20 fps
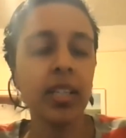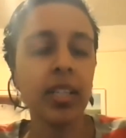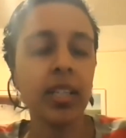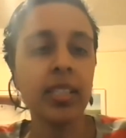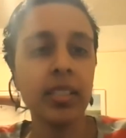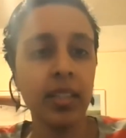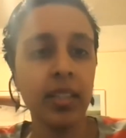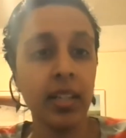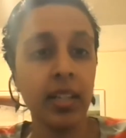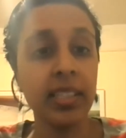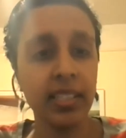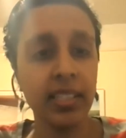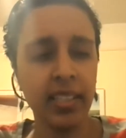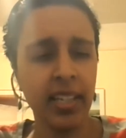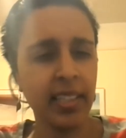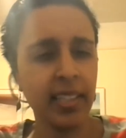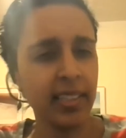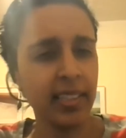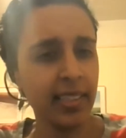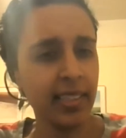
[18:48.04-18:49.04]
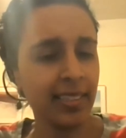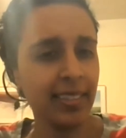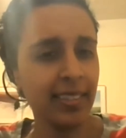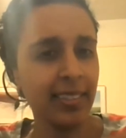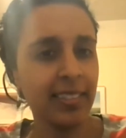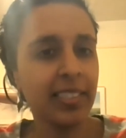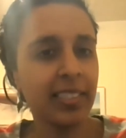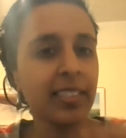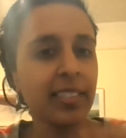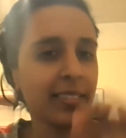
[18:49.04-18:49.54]
on on the I
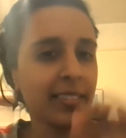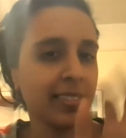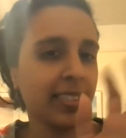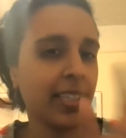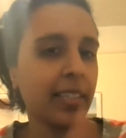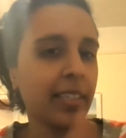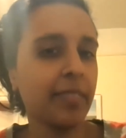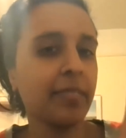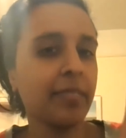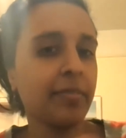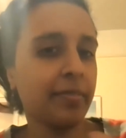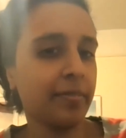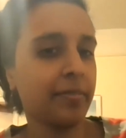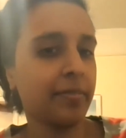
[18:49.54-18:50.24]
to kind of